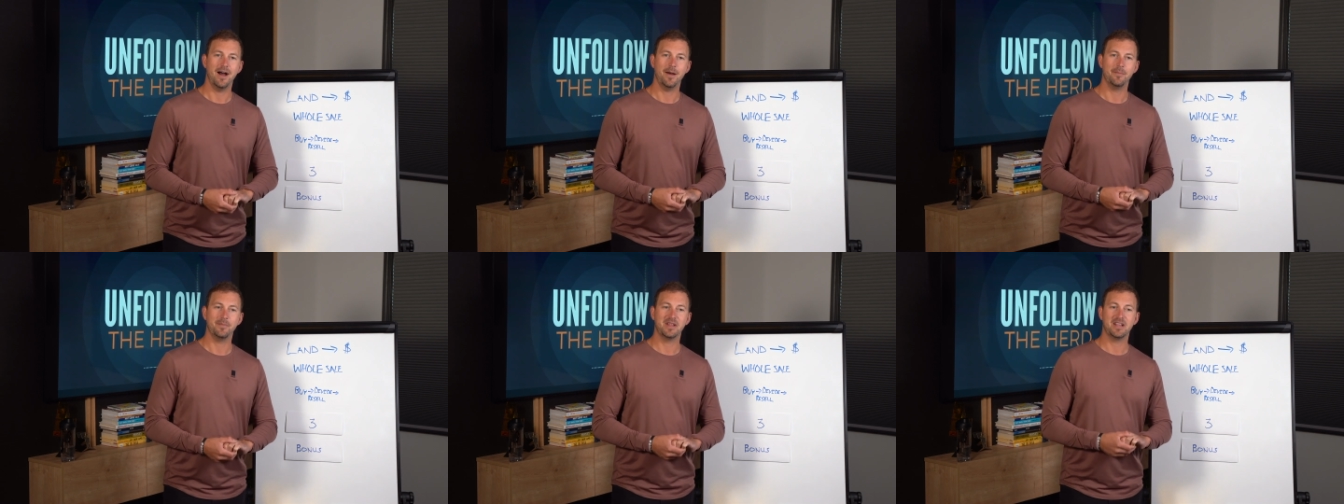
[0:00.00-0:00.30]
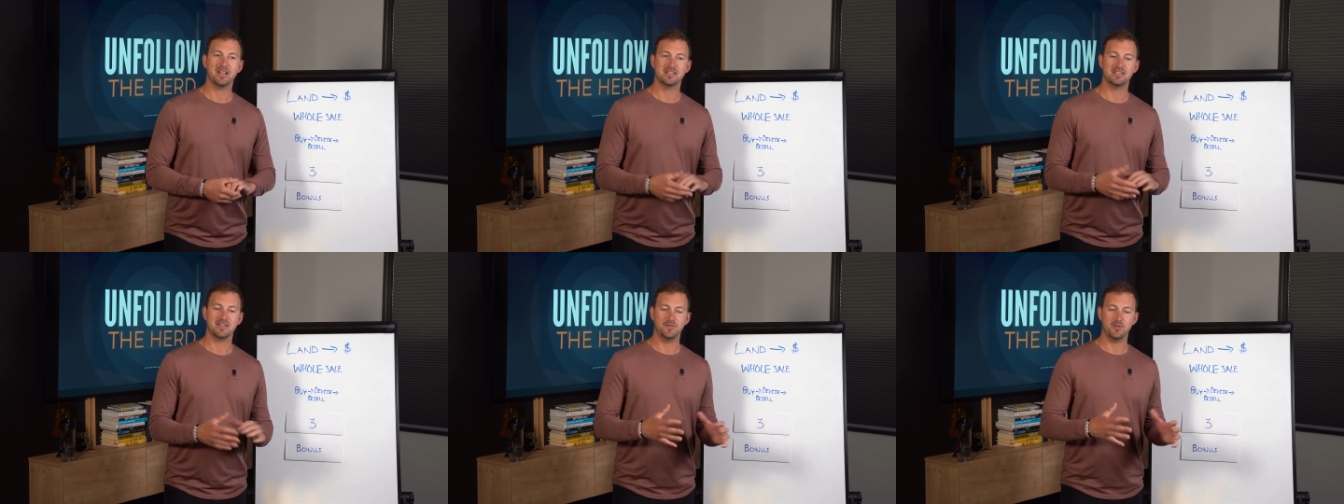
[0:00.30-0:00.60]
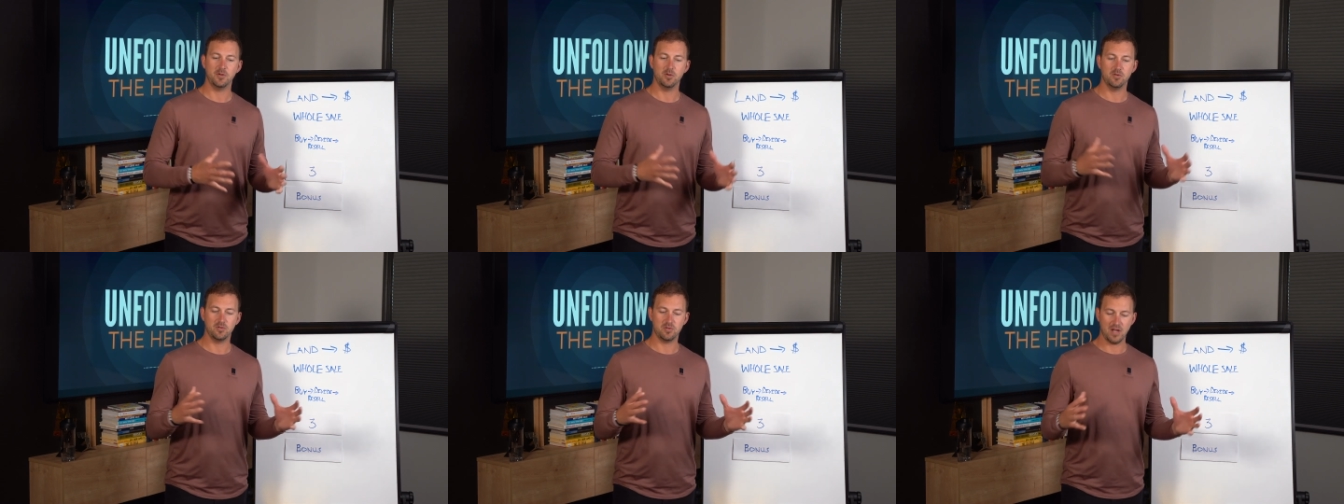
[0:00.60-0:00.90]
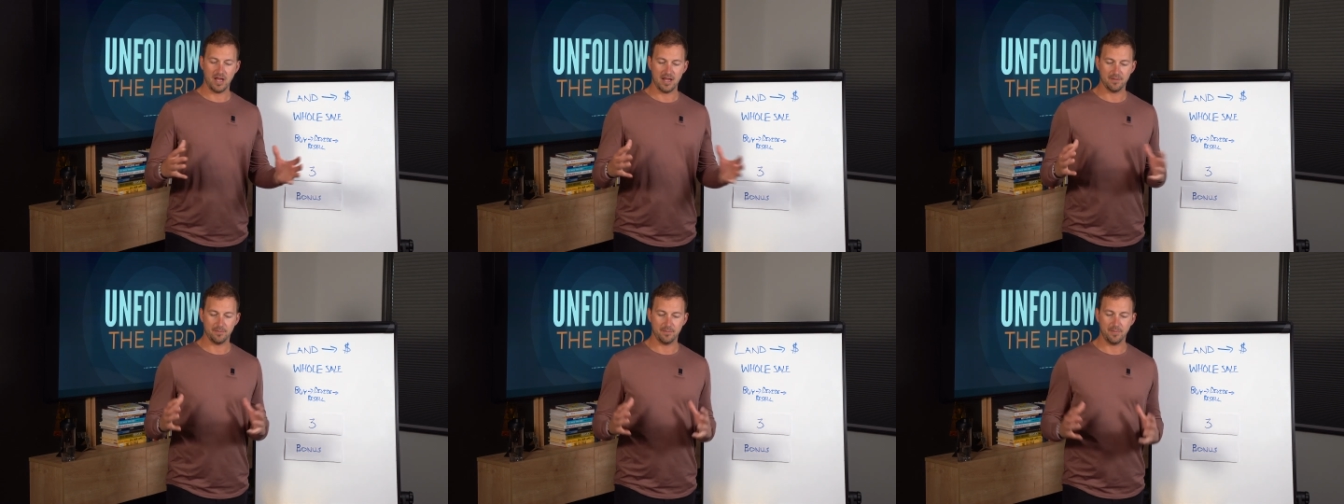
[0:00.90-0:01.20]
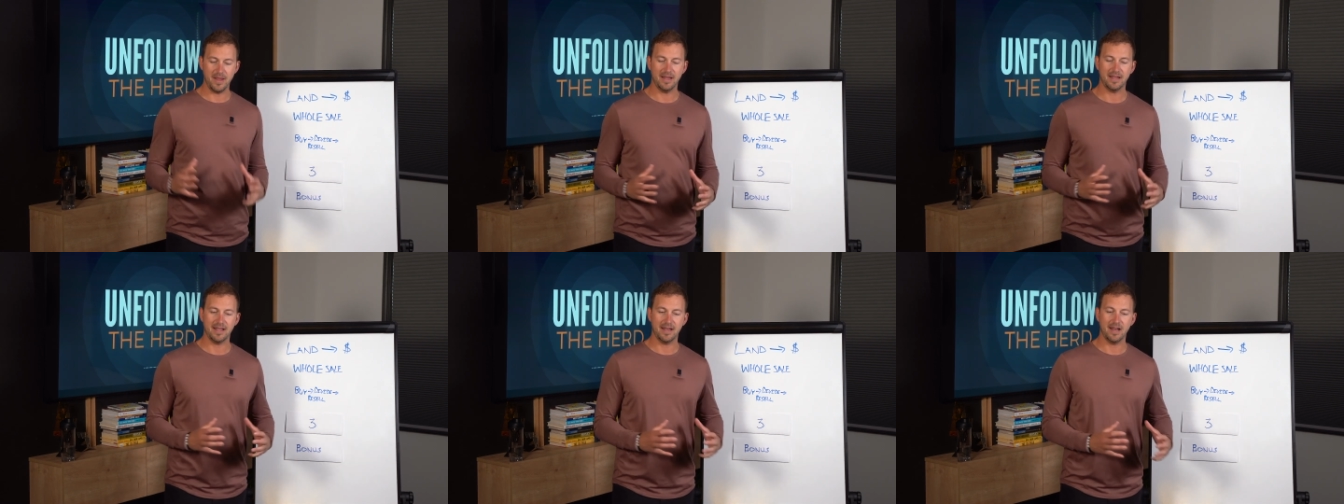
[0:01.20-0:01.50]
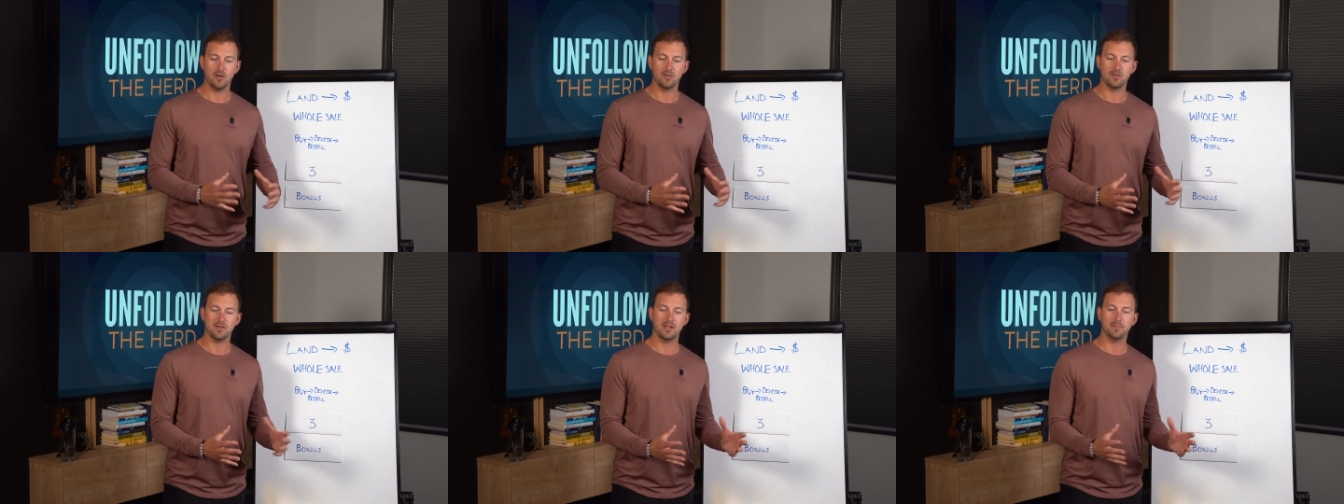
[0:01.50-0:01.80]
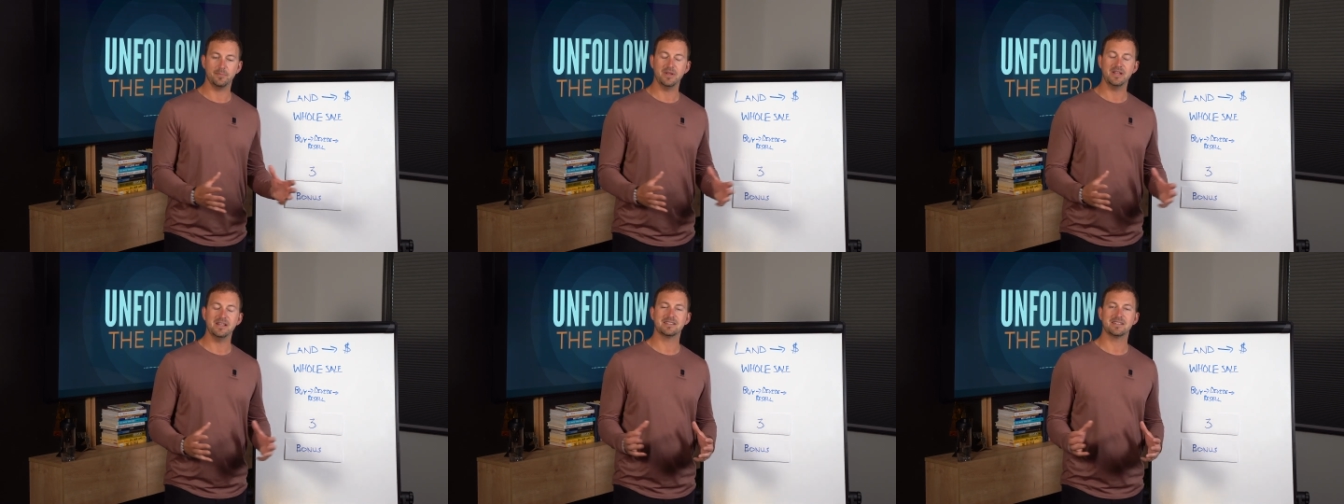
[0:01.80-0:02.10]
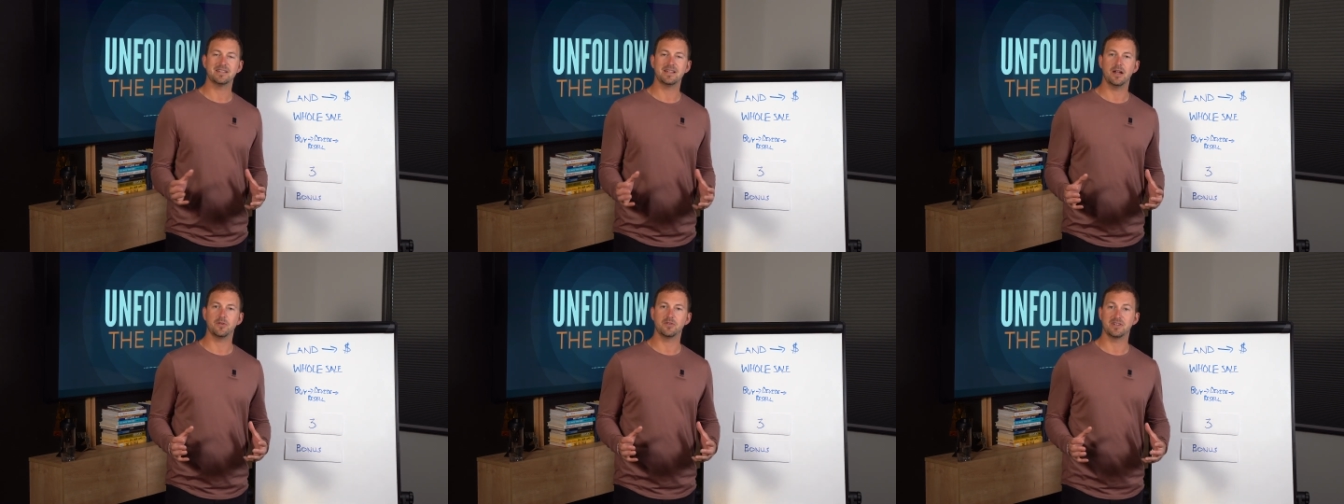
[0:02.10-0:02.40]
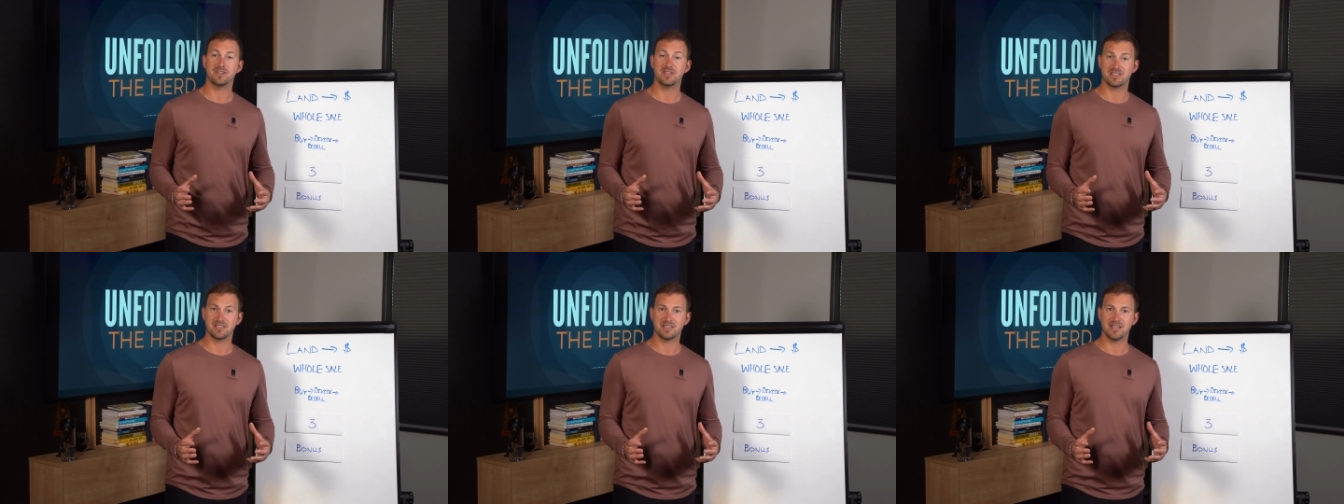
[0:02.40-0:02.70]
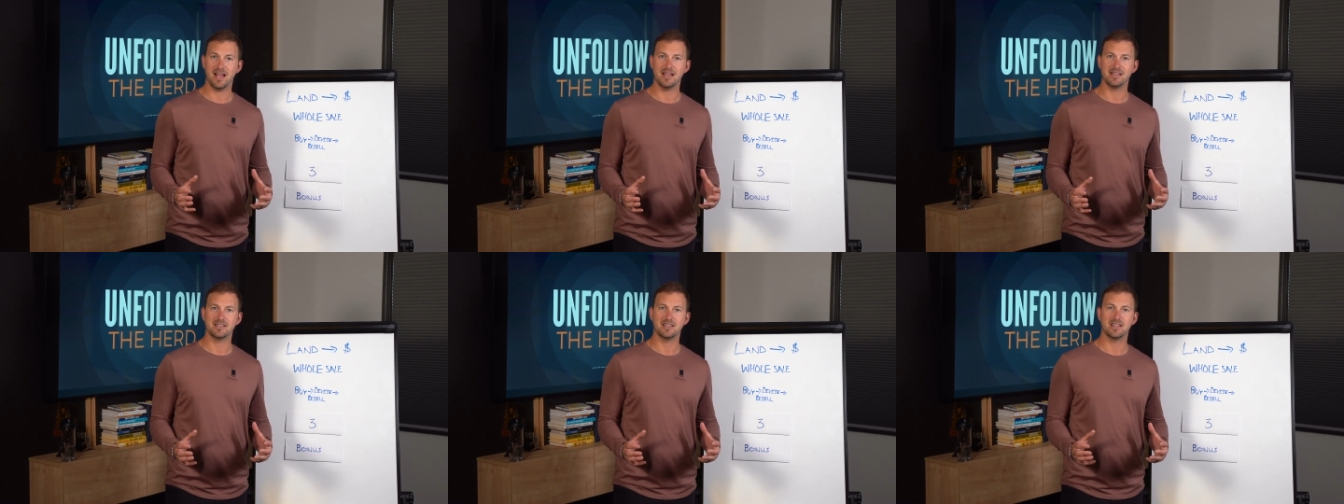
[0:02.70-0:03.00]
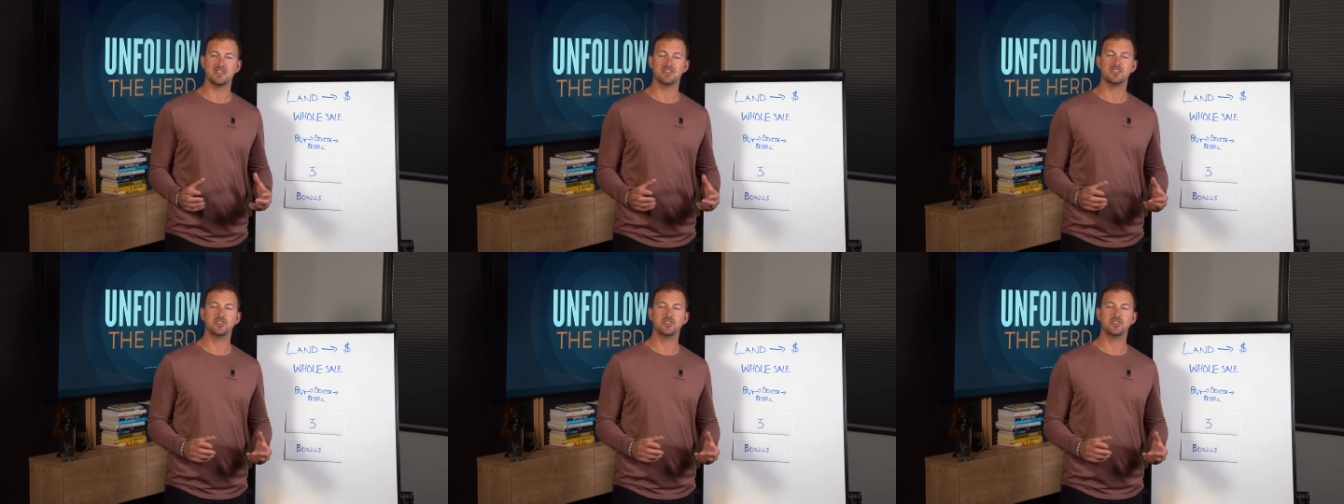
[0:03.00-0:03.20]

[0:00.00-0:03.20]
Because if you kind of piece it out into sizes,